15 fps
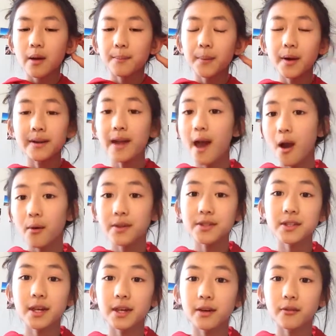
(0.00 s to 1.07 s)
But now it's
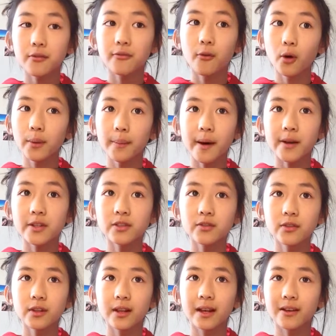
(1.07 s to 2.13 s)
like $4
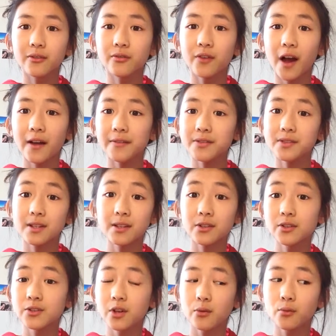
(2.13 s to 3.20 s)
for like 5
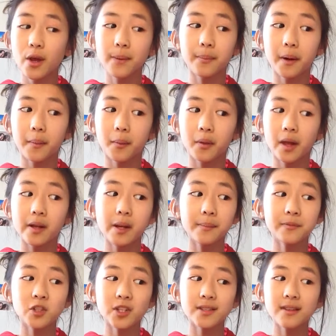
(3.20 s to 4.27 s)
stickers on Redbubble, and
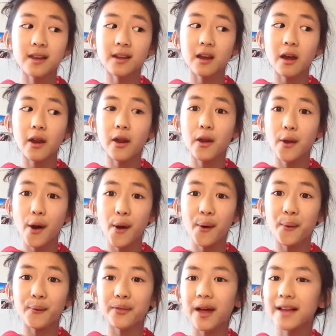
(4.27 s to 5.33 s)
I'm just like,
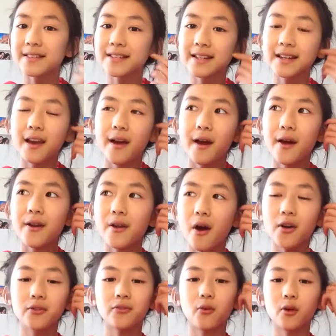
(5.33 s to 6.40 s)
no, that's like
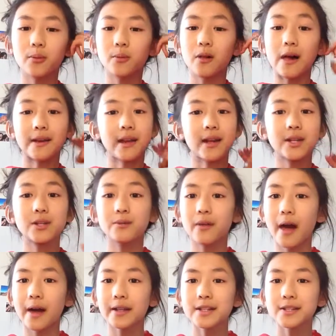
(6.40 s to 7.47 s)
not affordable. I can't do
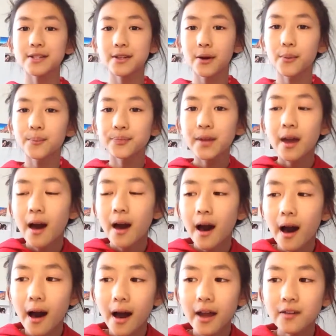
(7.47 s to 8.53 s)
that. So
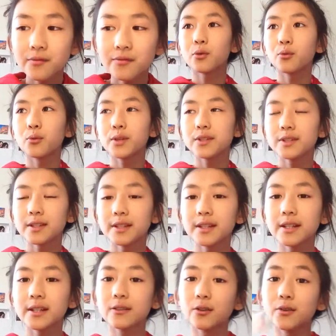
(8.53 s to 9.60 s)
I've
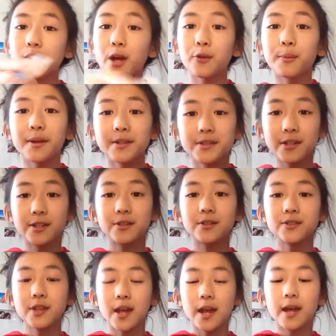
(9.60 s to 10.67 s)
recently learned how to make
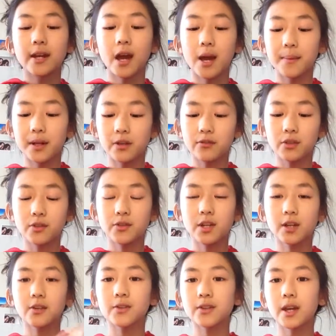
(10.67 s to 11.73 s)
stickers, and I made a few
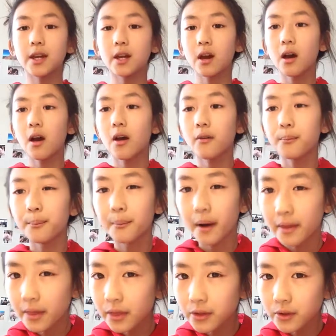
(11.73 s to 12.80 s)
stickers like a
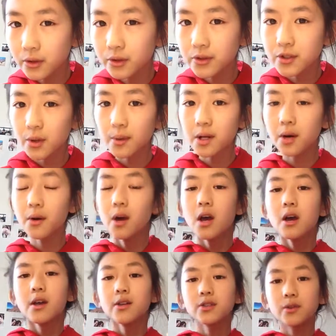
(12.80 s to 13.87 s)
month or so ago.
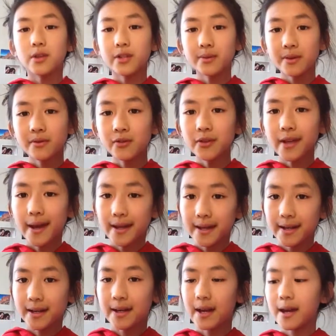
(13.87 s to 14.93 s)
So this one for
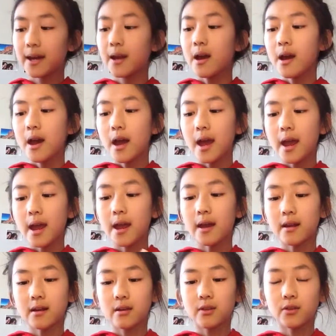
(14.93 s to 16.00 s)
Canada Day,
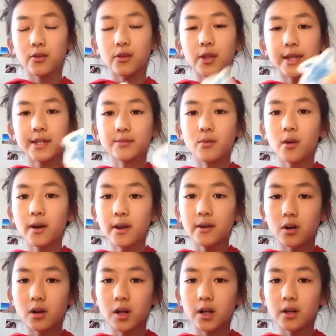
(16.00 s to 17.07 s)
and this one
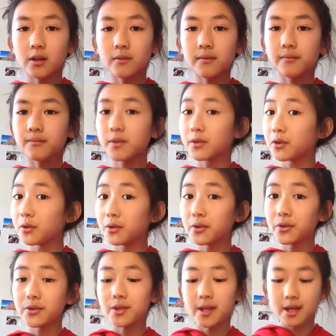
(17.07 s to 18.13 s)
for the
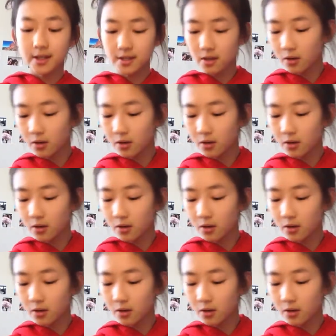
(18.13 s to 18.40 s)
turtles, I guess.